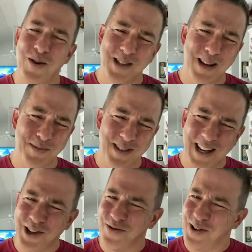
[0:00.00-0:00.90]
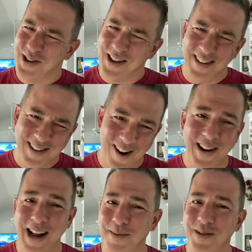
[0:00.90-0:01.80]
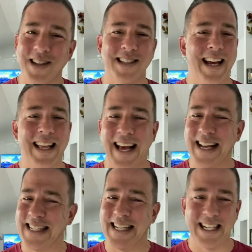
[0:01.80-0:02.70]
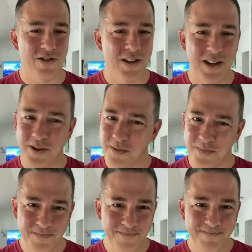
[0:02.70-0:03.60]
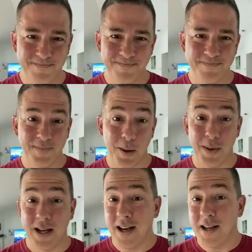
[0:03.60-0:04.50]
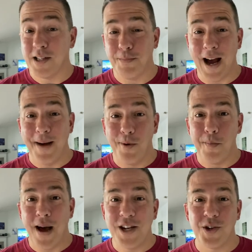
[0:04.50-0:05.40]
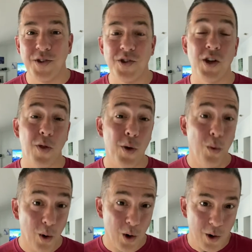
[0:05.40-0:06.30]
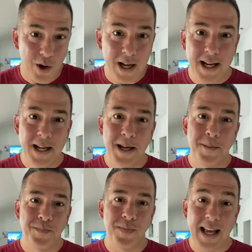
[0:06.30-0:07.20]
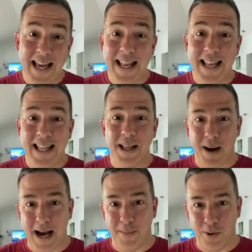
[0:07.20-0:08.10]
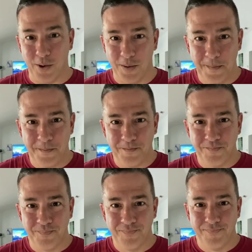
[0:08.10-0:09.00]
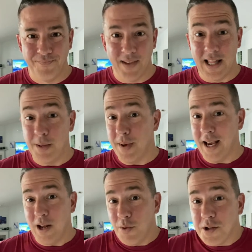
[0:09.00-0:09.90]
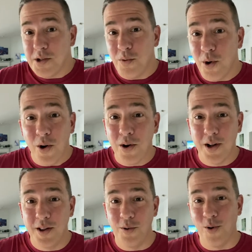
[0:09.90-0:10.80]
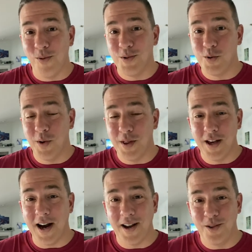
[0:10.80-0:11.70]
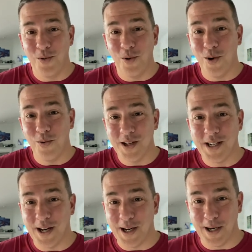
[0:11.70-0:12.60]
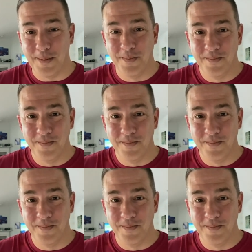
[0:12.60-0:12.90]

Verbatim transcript: know something's not true, doggone it, I want to say that's not true. Because the Bible mentions the word in the Bible. In the beginning was the Word, and the Word was with God, and the Word was God.